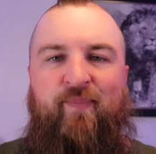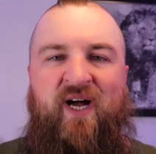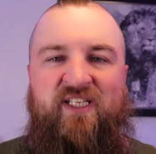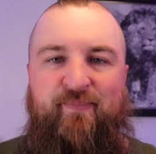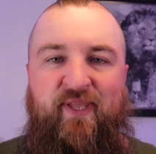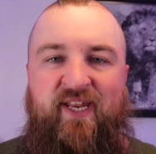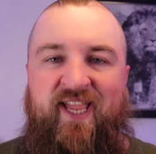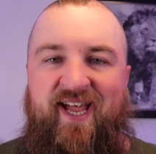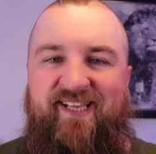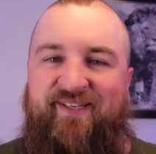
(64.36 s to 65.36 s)
and possibility,
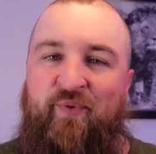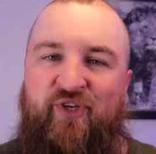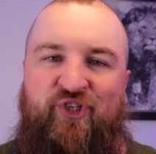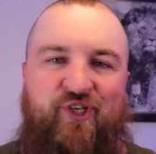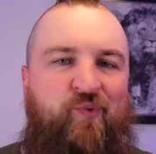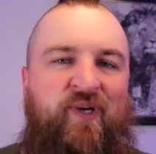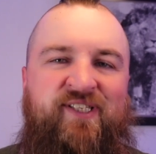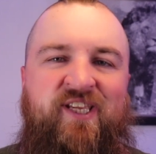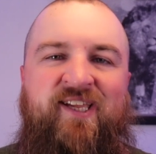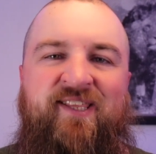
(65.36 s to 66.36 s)
guys, and we just want to
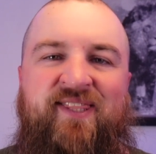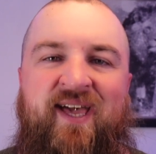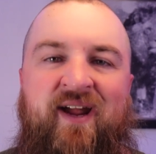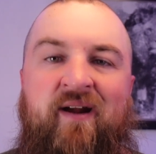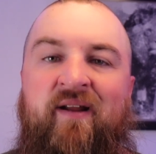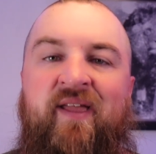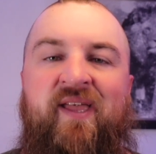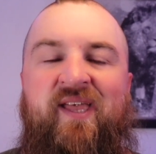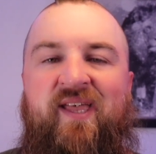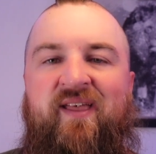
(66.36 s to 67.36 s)
see you get there.
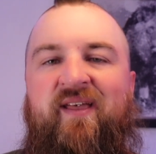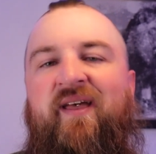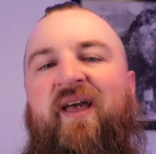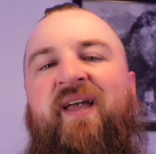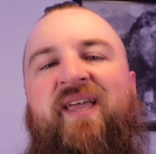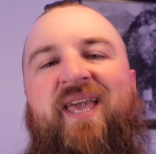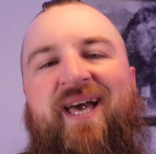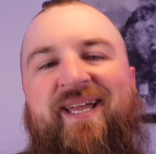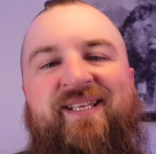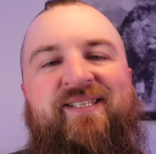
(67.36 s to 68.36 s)
And
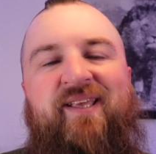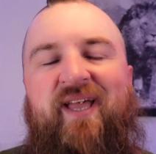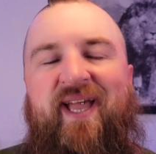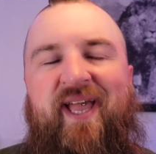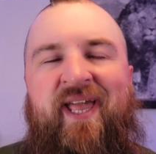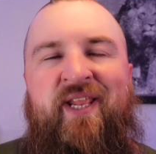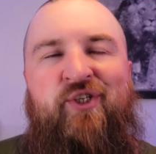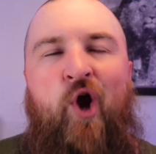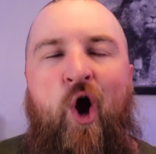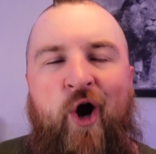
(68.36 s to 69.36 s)
guys, it is
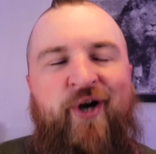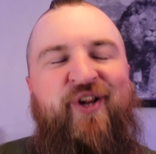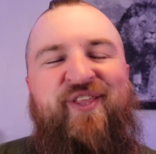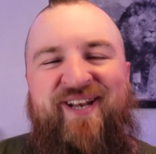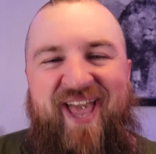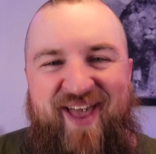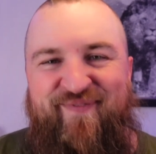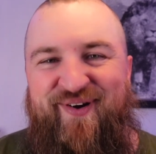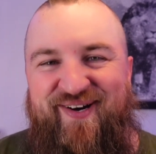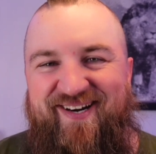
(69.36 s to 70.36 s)
harder than
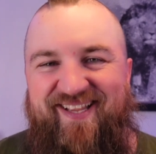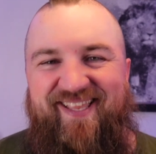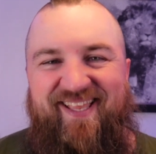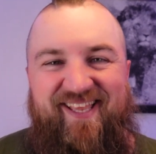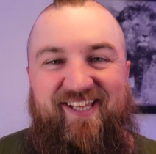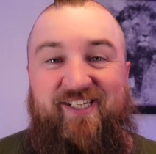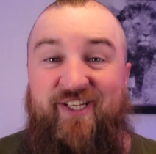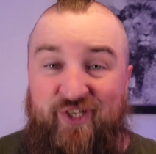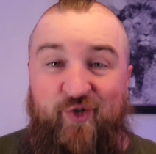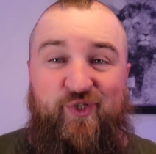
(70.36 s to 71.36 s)
ever to
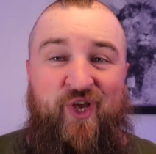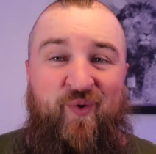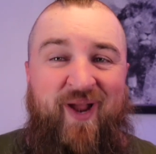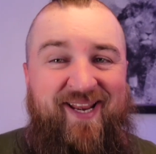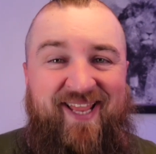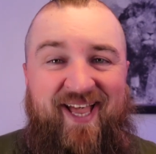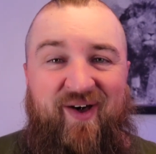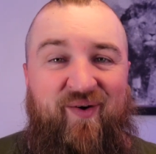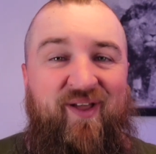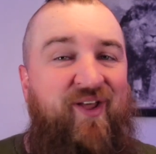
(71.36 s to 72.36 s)
do so right
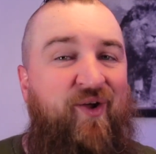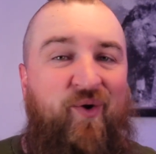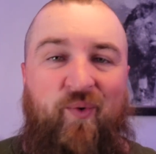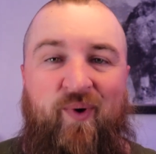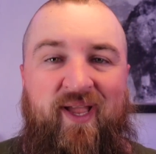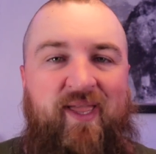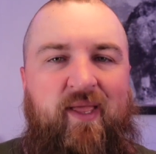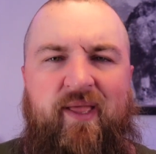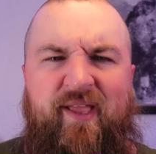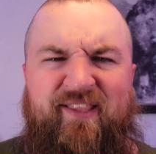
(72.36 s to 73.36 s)
now, right?
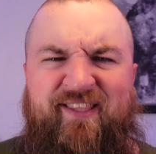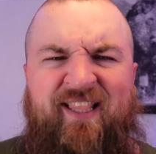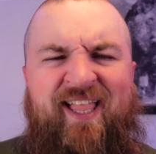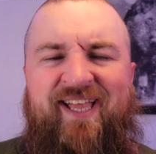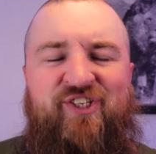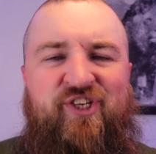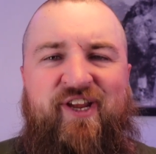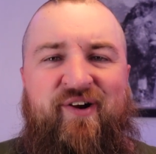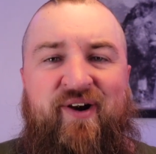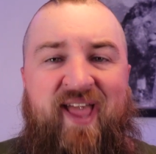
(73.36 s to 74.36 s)
The last
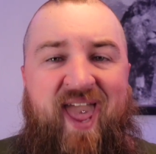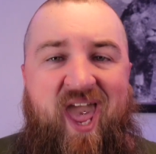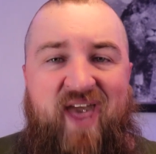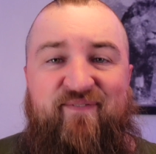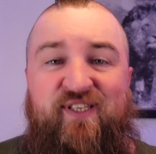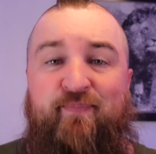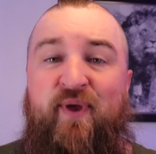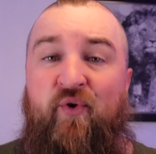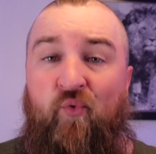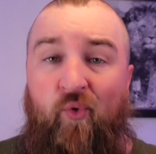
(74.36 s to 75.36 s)
year and a half has
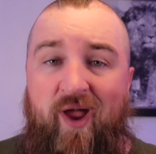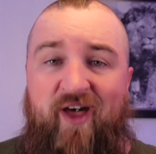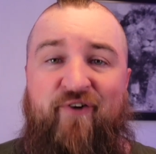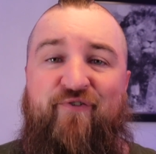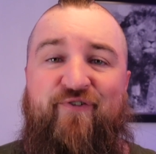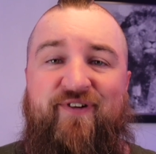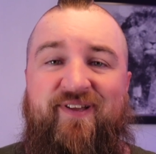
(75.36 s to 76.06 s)
been rough.